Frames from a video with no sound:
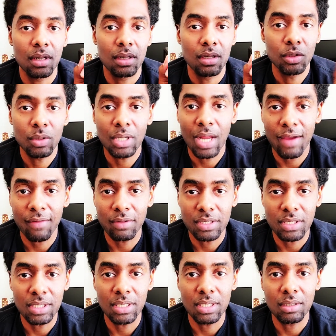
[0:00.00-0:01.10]
You could
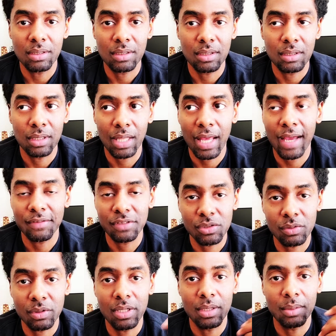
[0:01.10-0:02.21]
obviously live
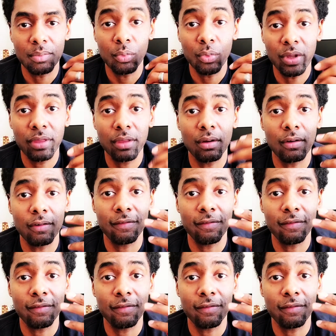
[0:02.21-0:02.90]
stream with your